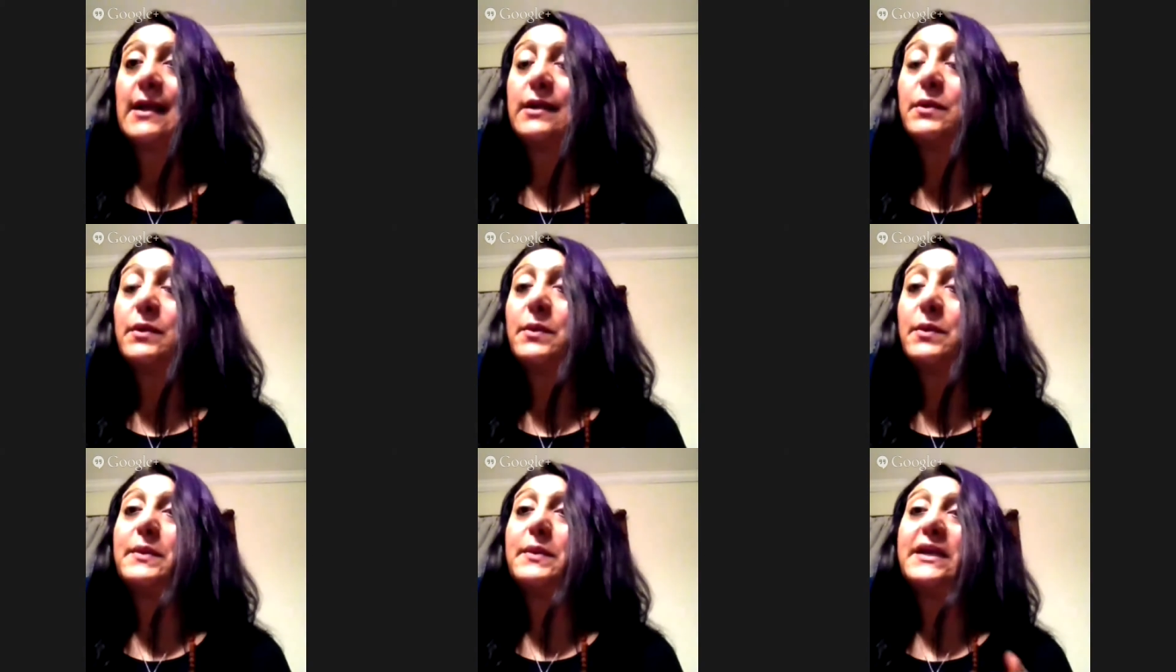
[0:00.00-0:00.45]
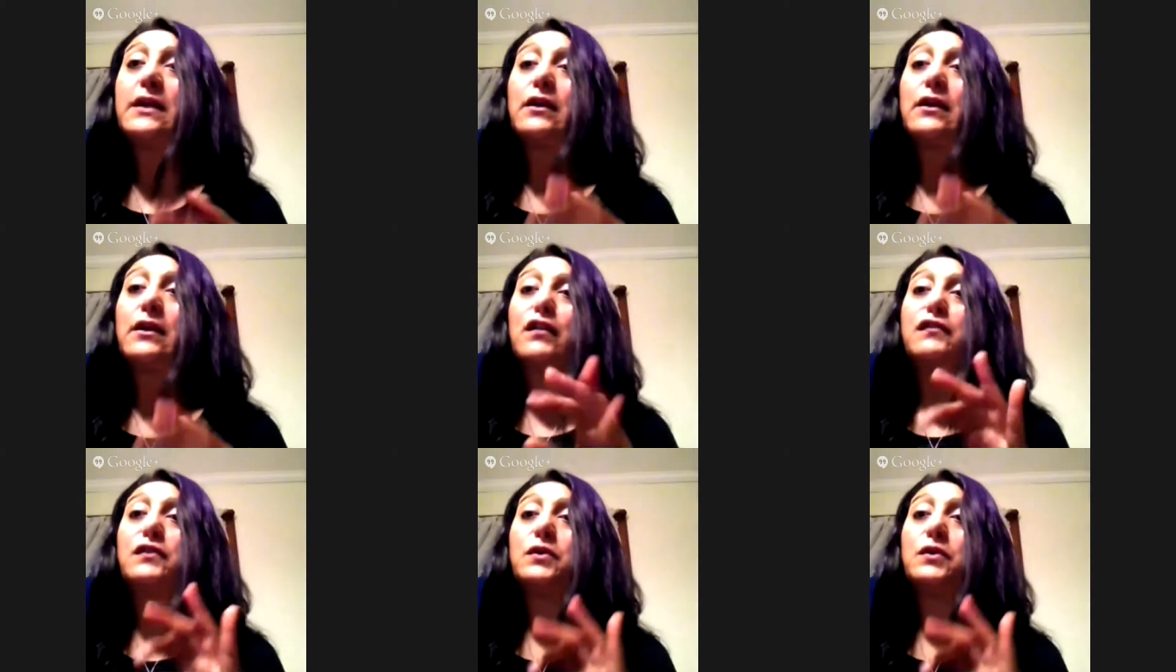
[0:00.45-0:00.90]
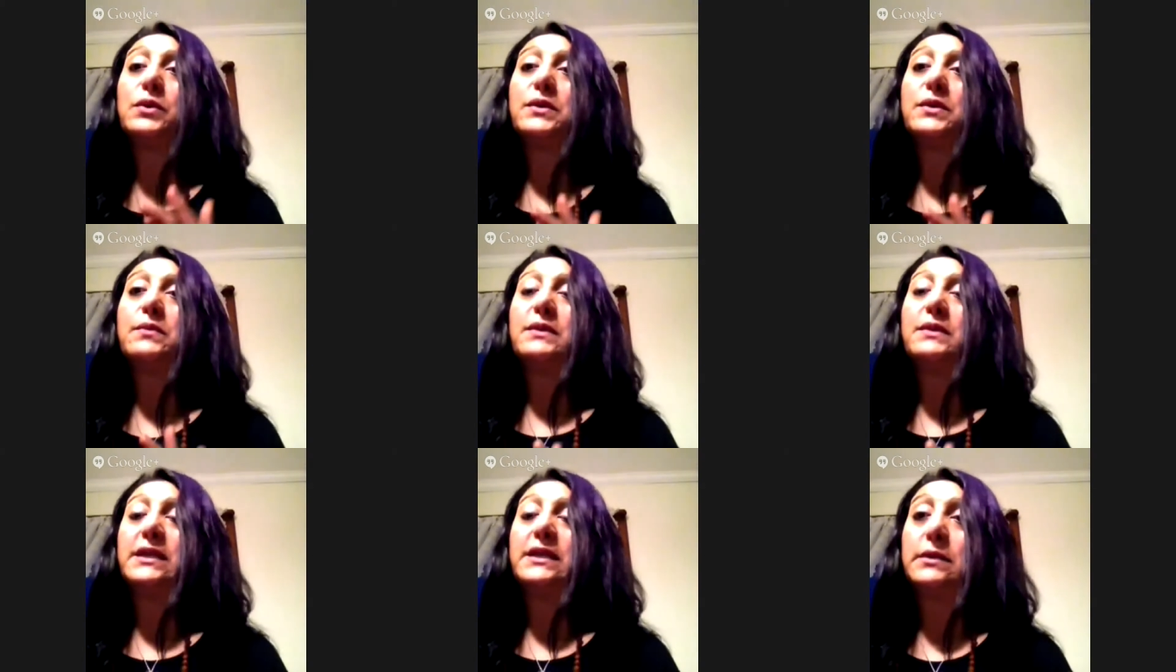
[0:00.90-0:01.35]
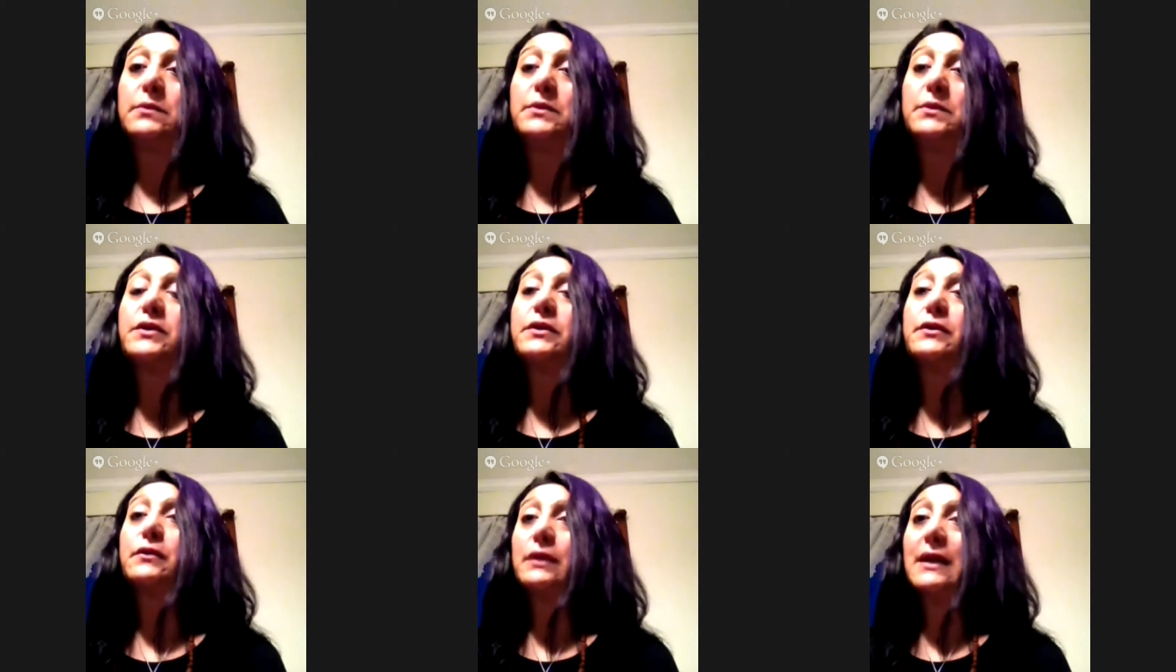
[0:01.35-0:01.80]
We want to be careful with medium
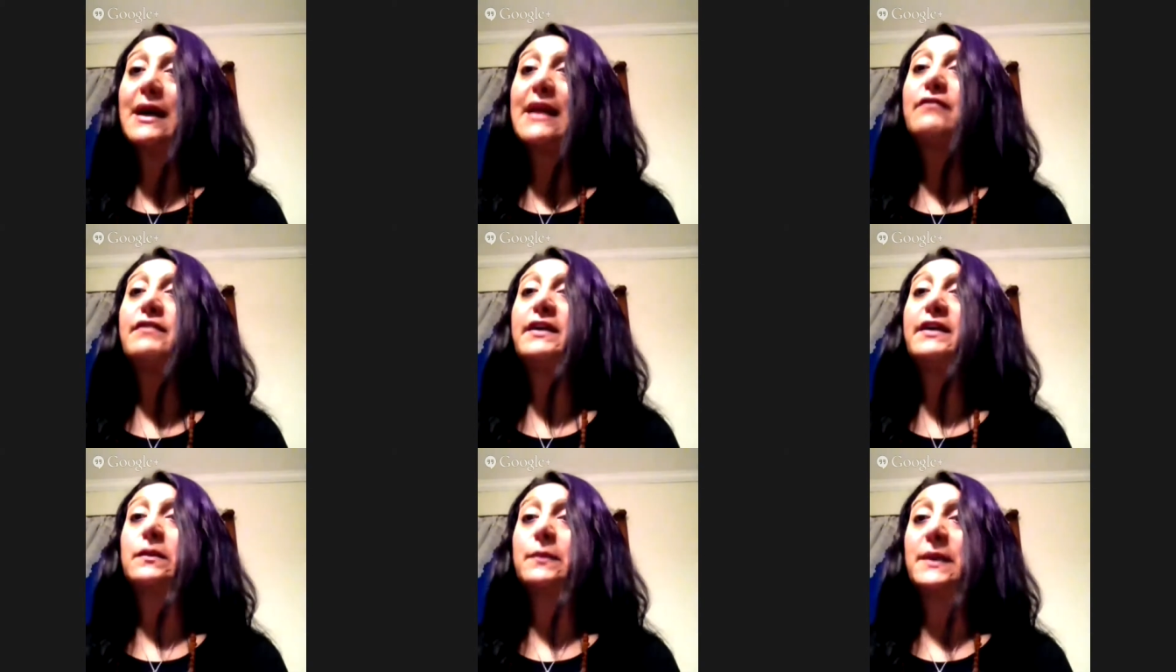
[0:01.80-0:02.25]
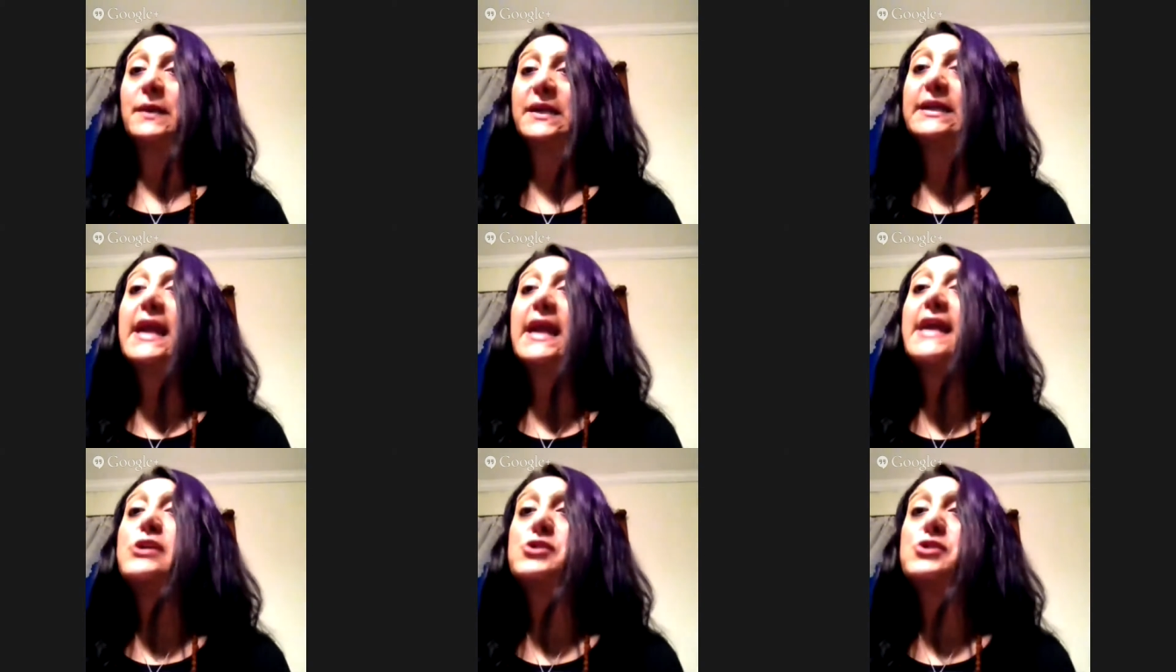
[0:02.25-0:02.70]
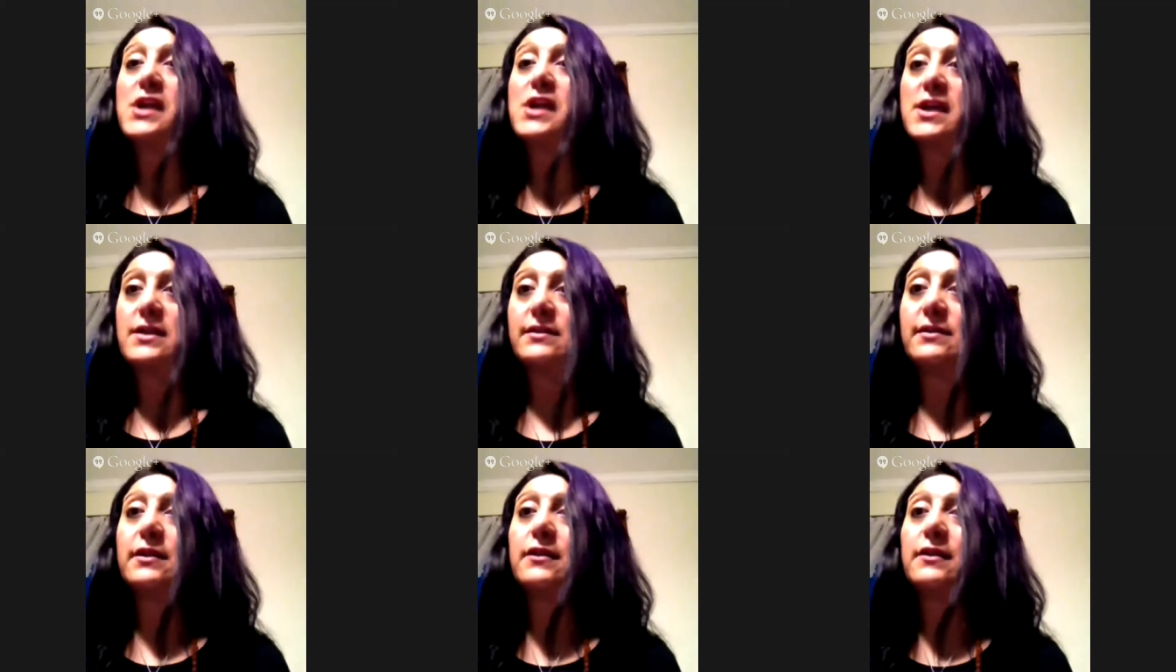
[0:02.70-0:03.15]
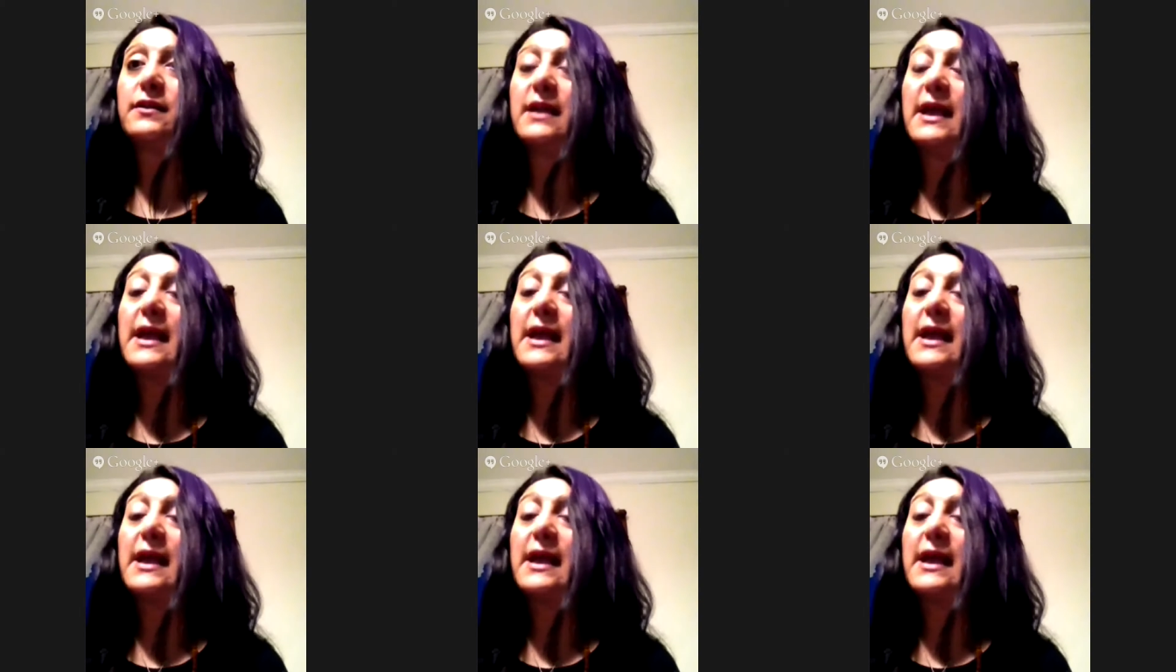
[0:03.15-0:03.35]
because there's a lot of expectations.